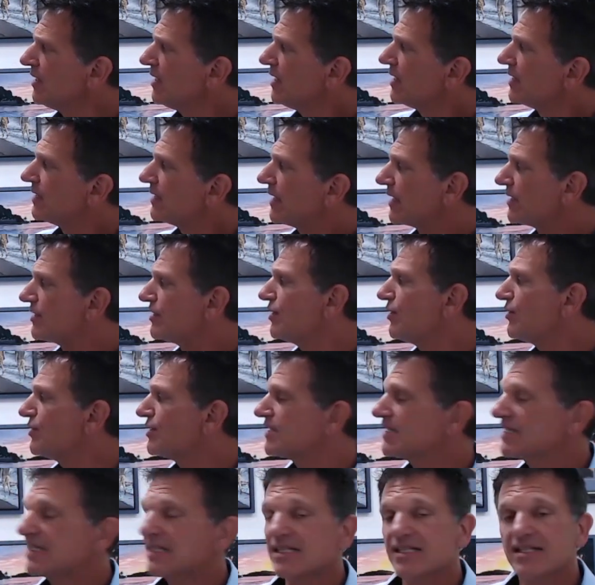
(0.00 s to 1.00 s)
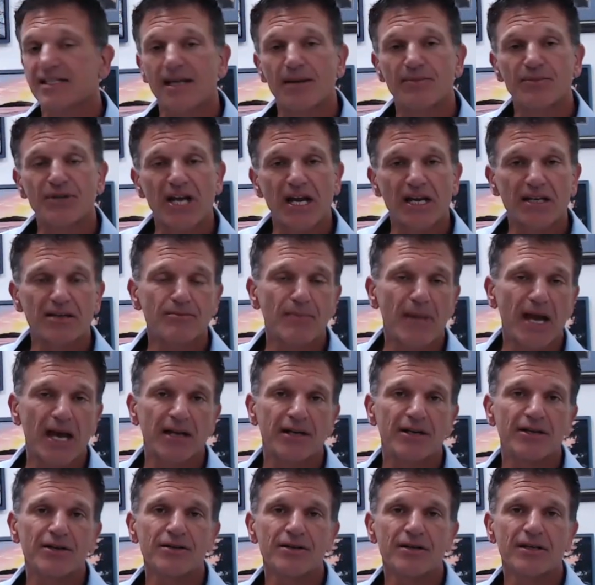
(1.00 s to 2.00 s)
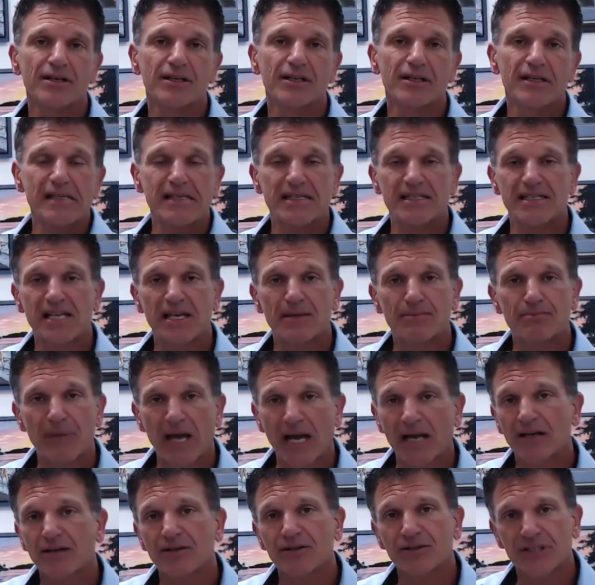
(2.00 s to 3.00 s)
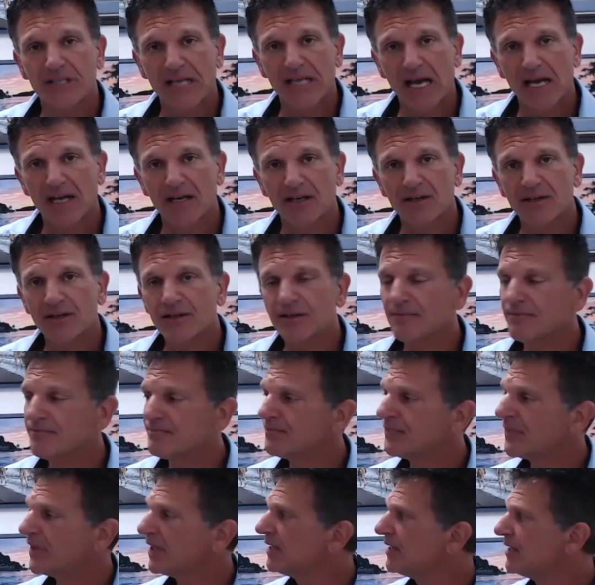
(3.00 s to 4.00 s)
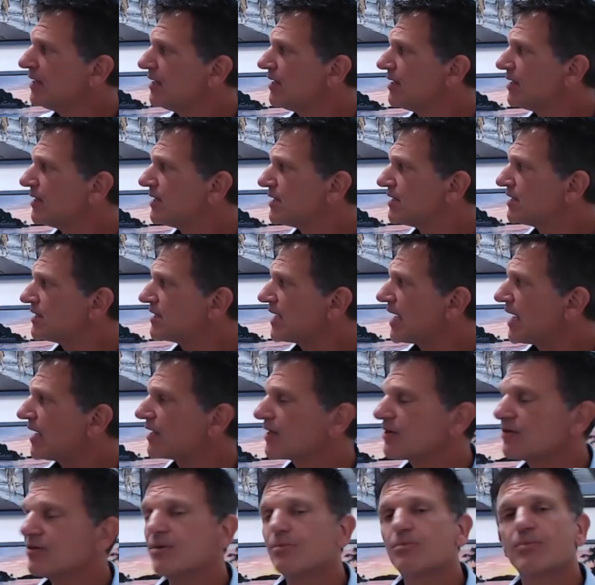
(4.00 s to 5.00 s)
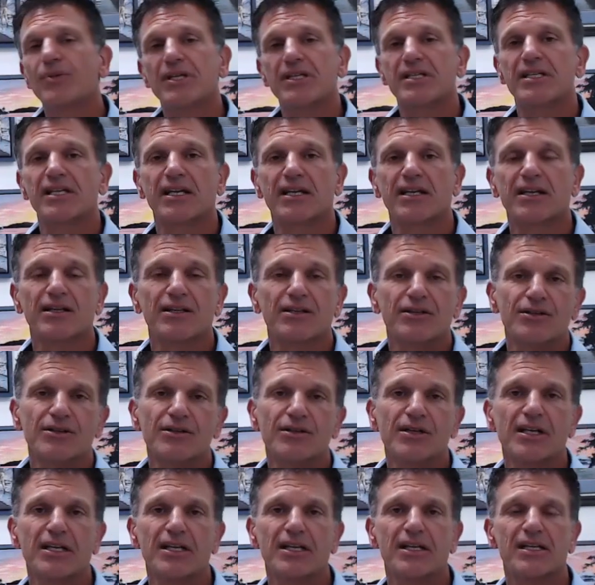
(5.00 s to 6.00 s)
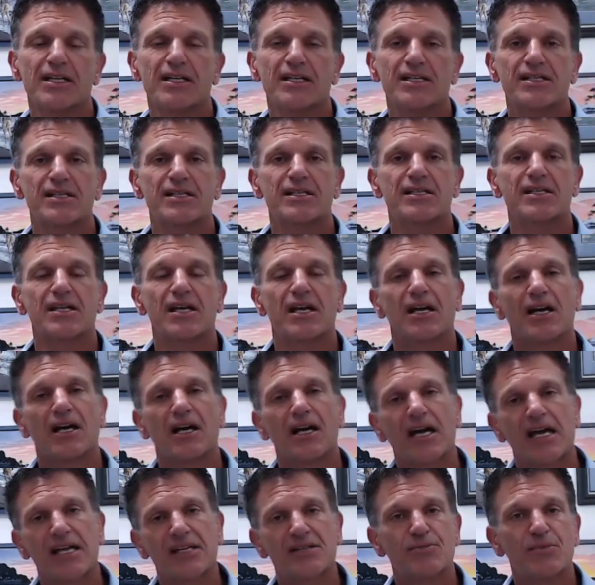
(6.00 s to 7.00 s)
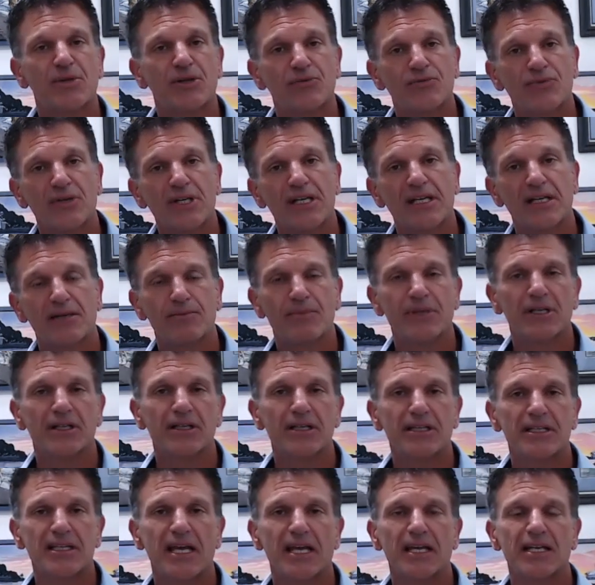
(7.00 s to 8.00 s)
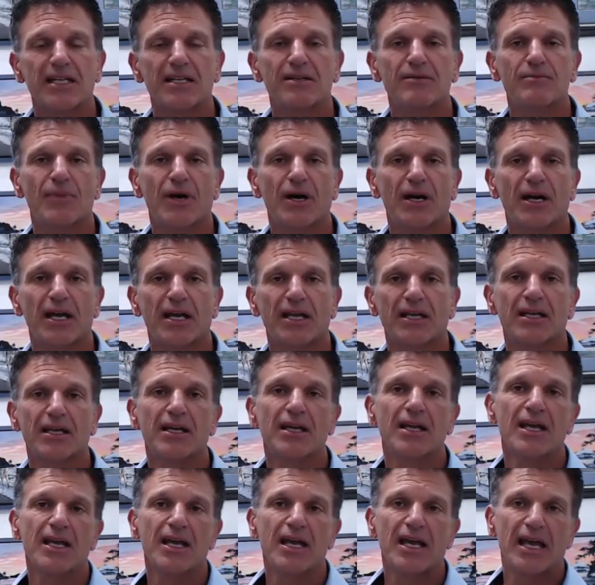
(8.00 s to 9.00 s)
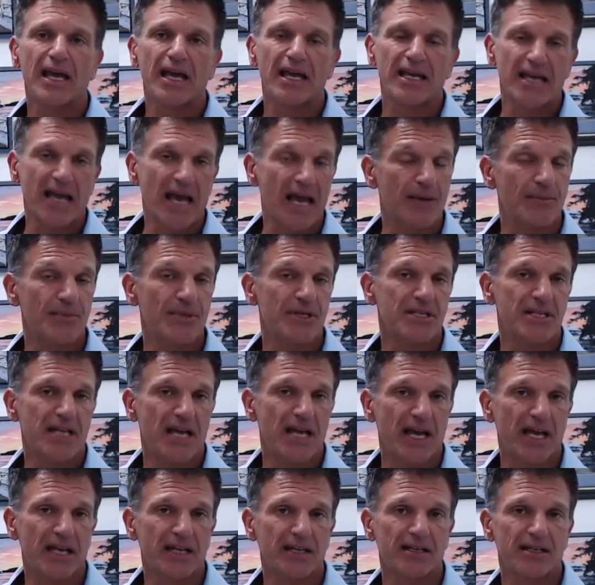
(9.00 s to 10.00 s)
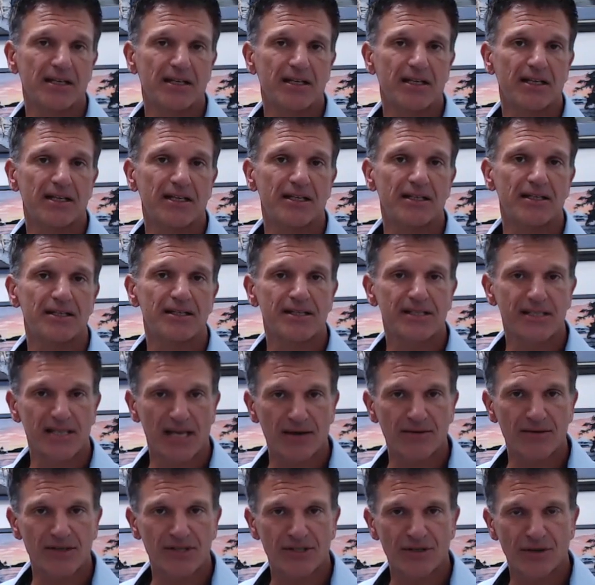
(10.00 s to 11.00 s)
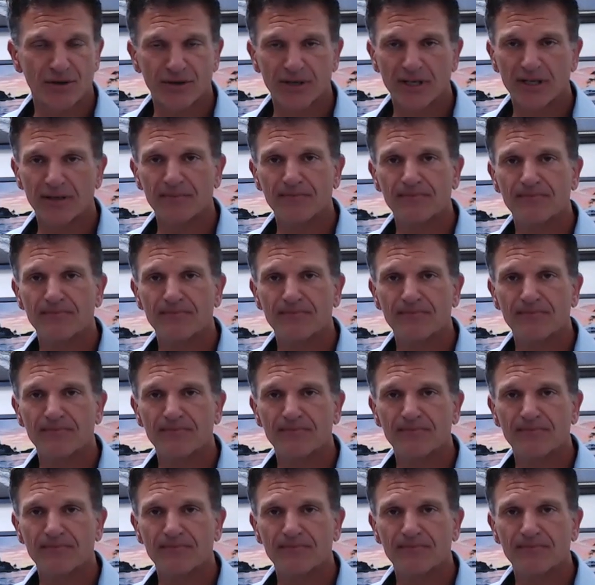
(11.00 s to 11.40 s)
And you notice the subject matter is a Bengal tiger. This tiger in particular has been rehabilitated by a habitat in Sarasota.